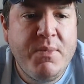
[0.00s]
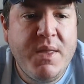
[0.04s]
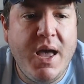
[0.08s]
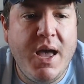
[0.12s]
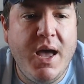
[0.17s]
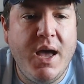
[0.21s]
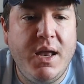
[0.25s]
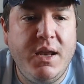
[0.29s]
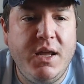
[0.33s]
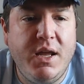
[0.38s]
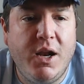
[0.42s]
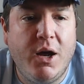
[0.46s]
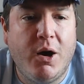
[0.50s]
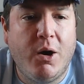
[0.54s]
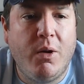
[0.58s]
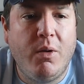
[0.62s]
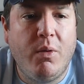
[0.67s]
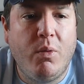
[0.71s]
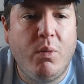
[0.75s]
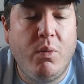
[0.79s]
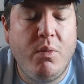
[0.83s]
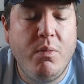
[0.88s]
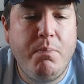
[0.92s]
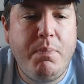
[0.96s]
And you
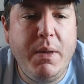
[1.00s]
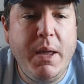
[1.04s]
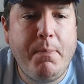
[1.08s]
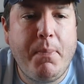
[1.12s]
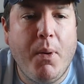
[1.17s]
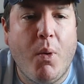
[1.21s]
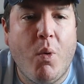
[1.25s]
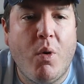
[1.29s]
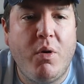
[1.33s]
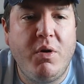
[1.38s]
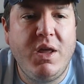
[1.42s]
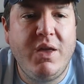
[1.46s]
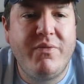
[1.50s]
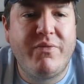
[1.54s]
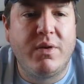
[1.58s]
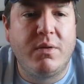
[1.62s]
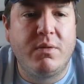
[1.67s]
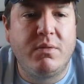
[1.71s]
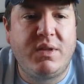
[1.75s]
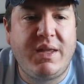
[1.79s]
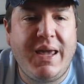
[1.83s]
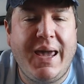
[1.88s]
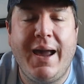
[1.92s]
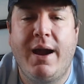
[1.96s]
know, people won't
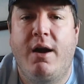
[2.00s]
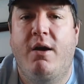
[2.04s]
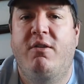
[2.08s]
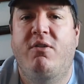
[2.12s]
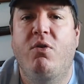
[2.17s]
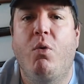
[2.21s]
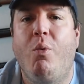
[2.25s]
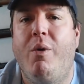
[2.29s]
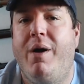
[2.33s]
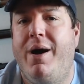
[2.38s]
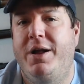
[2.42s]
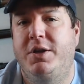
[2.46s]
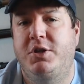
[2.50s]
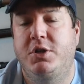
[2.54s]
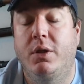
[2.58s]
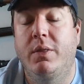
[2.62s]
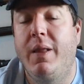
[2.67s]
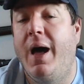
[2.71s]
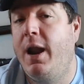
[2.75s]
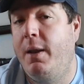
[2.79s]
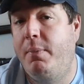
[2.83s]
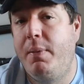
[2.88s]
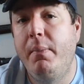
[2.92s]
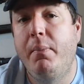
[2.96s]
even care to watch. A
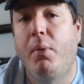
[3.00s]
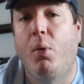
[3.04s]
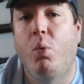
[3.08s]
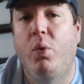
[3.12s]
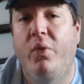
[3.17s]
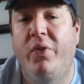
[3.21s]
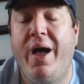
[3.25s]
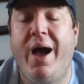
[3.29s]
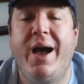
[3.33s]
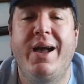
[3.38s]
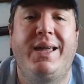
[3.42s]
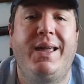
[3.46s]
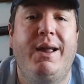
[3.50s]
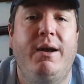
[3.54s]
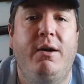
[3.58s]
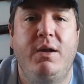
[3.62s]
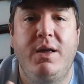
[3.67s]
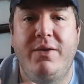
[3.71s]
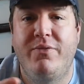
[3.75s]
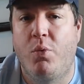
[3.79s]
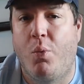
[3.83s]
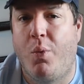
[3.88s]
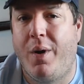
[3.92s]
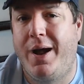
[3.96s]
lot of people will not care
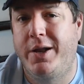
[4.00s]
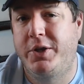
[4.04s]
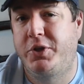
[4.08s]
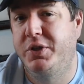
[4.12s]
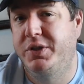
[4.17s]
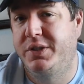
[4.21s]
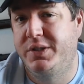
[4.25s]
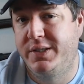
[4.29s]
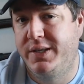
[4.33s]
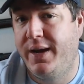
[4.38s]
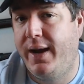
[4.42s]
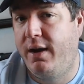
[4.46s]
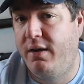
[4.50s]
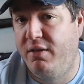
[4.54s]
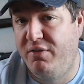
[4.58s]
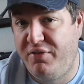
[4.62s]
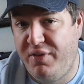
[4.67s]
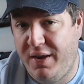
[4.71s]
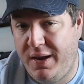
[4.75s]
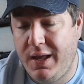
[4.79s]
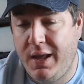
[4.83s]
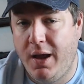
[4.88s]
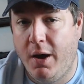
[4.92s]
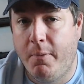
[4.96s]
to even watch this entire
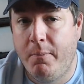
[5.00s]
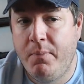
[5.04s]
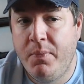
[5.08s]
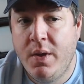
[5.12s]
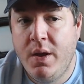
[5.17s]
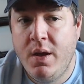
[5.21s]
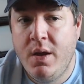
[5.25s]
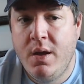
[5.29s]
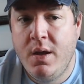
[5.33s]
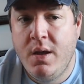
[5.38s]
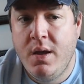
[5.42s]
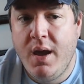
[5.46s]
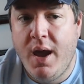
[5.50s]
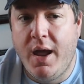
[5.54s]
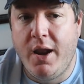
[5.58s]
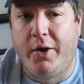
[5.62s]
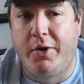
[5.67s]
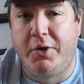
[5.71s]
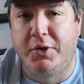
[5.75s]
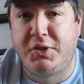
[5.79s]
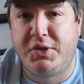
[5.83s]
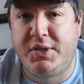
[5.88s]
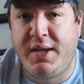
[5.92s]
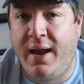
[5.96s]
video and
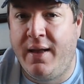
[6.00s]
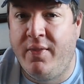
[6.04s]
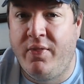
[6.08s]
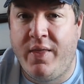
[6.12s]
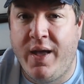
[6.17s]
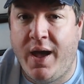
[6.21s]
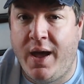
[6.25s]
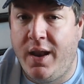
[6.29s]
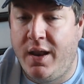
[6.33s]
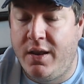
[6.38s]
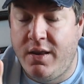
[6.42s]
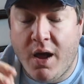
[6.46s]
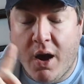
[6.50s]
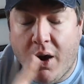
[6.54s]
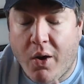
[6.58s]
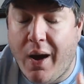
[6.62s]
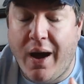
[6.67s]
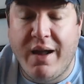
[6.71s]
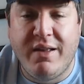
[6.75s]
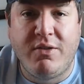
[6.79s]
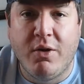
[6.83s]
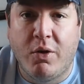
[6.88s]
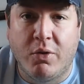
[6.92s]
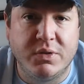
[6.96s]
understand that
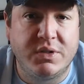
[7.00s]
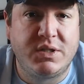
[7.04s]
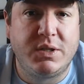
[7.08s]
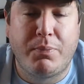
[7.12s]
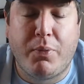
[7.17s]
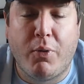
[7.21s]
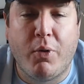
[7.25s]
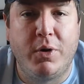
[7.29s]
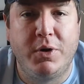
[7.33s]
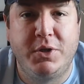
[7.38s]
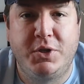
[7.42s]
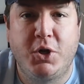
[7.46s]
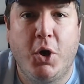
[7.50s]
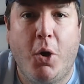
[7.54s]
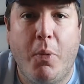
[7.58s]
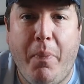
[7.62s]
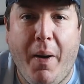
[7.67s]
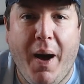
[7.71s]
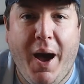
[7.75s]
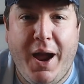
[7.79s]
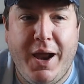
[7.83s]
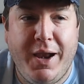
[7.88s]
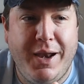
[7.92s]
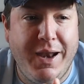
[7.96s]
no, I don't support Joe
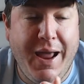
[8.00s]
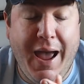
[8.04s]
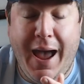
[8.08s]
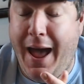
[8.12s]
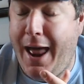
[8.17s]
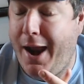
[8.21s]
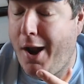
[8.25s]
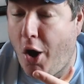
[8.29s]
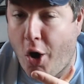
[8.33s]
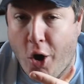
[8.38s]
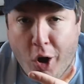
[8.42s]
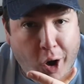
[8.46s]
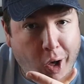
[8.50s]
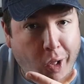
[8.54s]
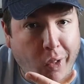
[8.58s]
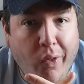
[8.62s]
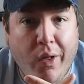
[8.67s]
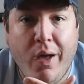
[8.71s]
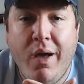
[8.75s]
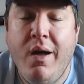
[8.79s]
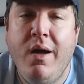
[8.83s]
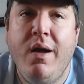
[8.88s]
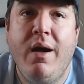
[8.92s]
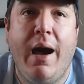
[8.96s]
Biden at
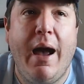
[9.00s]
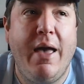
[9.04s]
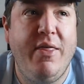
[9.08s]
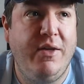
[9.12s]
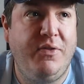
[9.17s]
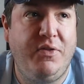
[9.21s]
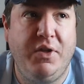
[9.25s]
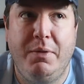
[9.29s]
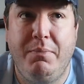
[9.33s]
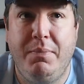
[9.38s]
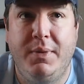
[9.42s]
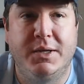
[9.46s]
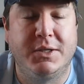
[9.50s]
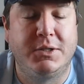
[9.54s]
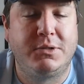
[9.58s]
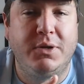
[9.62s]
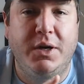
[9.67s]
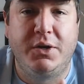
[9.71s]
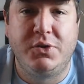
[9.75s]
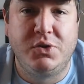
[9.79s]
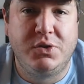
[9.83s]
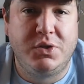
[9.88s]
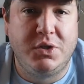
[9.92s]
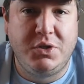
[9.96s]
all. I think the
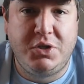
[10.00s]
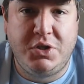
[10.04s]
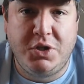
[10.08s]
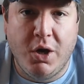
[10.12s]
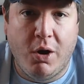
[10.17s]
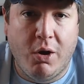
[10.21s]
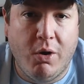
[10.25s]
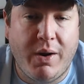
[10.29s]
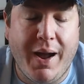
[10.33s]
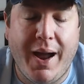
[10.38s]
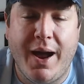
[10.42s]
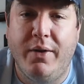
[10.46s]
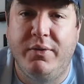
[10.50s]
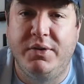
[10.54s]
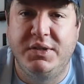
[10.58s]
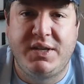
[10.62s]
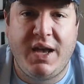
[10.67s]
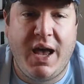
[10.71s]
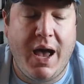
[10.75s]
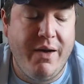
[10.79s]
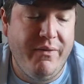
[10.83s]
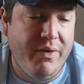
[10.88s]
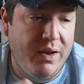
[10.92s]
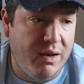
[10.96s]
administration's a joke. I
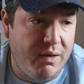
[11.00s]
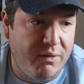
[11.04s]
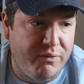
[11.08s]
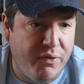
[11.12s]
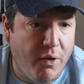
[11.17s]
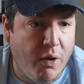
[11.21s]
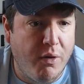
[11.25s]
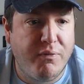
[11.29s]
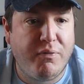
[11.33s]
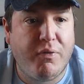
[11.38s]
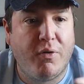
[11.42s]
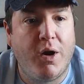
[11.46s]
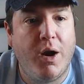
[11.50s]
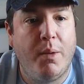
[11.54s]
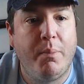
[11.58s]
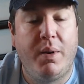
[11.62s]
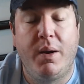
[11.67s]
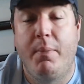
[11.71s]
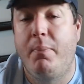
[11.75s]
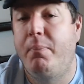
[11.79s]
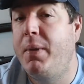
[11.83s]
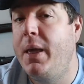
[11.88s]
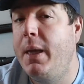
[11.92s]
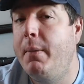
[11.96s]
always have. I didn't vote for him.
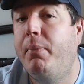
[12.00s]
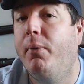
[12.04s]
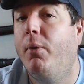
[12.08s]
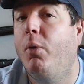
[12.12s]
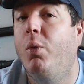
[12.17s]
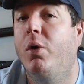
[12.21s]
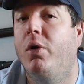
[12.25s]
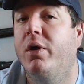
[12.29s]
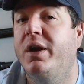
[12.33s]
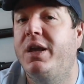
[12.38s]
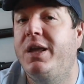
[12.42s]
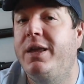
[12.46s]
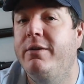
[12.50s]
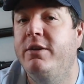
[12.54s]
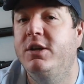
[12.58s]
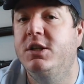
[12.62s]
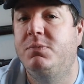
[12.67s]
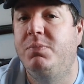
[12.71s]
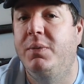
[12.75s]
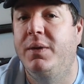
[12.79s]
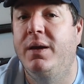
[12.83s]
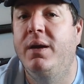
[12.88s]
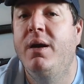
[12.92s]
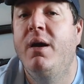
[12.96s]
But if people will
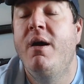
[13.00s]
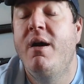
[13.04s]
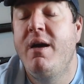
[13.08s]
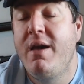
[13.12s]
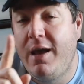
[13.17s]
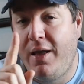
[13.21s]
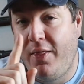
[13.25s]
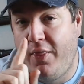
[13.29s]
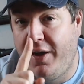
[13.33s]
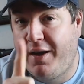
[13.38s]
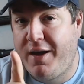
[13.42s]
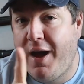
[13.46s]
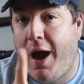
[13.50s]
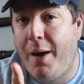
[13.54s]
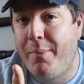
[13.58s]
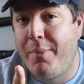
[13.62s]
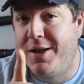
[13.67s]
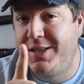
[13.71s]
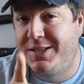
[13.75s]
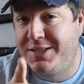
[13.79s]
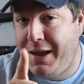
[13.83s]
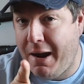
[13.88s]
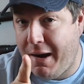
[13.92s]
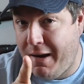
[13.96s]
accuse me in the
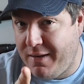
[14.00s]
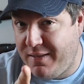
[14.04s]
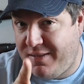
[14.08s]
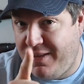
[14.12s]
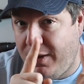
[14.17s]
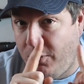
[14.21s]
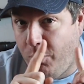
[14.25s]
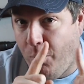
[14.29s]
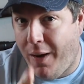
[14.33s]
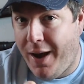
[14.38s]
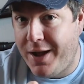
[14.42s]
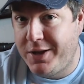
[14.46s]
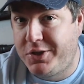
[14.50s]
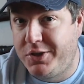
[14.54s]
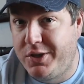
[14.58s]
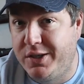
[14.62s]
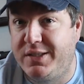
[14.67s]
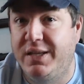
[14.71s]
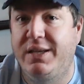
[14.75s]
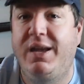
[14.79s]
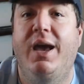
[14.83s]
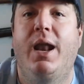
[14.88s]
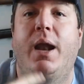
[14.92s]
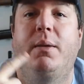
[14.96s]
comments, guaranteed, watch
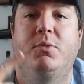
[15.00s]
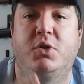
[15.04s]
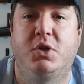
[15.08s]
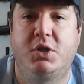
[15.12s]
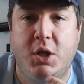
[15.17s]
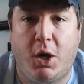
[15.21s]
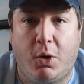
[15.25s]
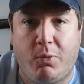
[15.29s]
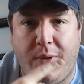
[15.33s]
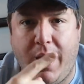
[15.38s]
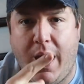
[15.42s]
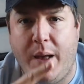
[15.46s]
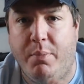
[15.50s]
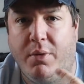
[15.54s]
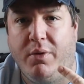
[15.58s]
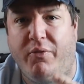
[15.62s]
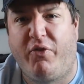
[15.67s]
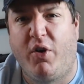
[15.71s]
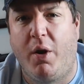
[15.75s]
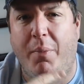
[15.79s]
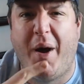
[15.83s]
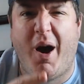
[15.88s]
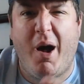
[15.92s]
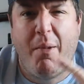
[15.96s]
this again. I'm just going to ramble
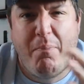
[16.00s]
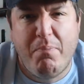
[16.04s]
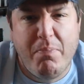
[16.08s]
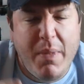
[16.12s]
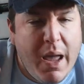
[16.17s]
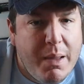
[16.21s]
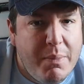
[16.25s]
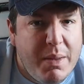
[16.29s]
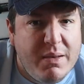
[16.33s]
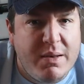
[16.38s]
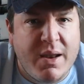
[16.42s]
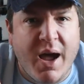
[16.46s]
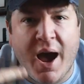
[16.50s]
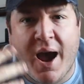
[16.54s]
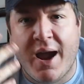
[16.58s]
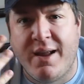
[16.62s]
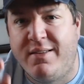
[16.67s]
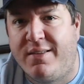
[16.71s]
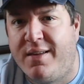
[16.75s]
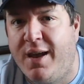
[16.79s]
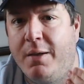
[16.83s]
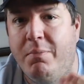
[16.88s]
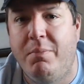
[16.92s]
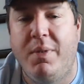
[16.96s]
for about maybe
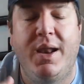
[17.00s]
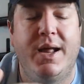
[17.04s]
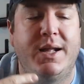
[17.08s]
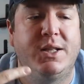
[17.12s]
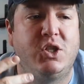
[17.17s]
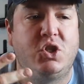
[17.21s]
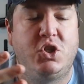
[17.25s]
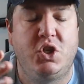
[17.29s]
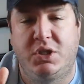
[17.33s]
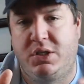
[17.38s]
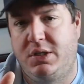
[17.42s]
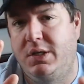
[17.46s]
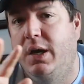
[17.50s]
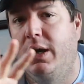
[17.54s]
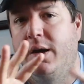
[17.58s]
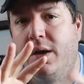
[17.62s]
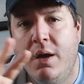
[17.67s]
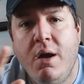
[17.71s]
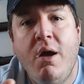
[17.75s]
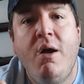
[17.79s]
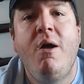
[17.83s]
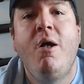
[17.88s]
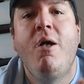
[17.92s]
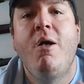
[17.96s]
nine, ten minutes just
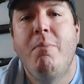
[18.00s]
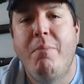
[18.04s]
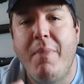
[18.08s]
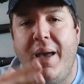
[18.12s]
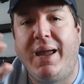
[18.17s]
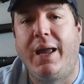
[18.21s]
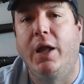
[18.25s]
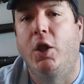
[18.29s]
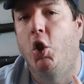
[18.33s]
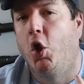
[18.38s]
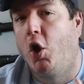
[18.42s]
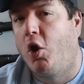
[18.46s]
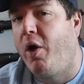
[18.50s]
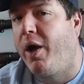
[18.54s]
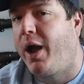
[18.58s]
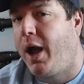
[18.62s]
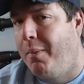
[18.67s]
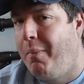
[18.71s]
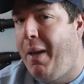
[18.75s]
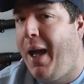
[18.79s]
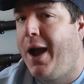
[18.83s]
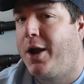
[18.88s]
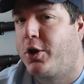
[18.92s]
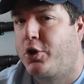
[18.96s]
to make it look like
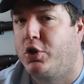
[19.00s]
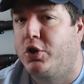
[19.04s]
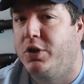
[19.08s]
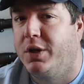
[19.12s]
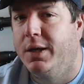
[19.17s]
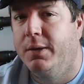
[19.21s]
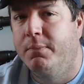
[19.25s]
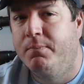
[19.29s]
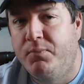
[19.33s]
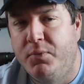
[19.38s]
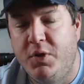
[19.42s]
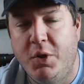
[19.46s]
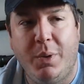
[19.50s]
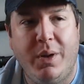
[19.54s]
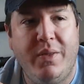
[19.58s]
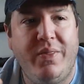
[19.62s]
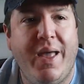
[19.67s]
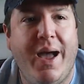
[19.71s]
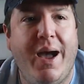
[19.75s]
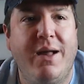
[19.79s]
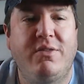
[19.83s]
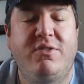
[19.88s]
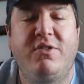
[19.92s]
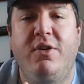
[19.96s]
I'm actually doing
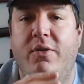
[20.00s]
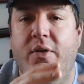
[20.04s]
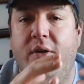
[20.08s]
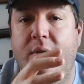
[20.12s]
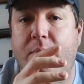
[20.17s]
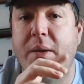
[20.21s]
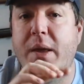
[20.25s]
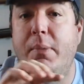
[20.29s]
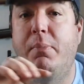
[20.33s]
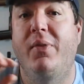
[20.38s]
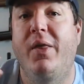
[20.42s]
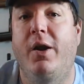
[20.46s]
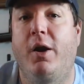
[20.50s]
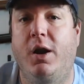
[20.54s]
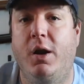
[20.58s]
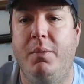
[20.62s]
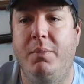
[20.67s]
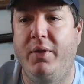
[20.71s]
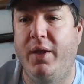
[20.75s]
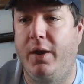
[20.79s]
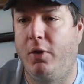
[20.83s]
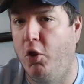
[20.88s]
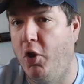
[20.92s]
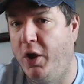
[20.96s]
that to the people that are
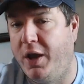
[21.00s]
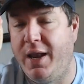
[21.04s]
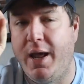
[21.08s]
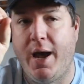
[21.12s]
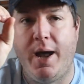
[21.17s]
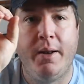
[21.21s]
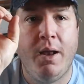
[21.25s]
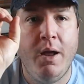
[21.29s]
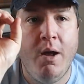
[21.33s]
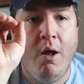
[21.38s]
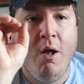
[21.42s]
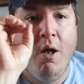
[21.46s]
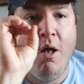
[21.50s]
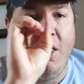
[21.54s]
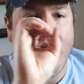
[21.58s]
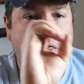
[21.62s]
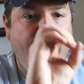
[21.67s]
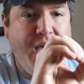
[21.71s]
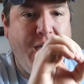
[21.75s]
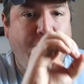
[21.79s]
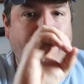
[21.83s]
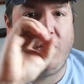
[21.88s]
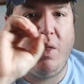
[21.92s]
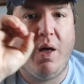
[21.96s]
going to be like looking at
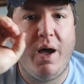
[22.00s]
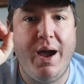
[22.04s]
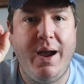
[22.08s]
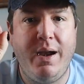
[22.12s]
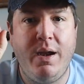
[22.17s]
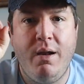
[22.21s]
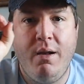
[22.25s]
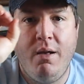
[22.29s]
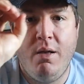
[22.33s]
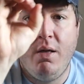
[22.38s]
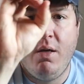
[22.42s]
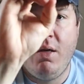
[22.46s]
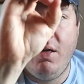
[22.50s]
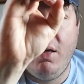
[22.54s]
the headline,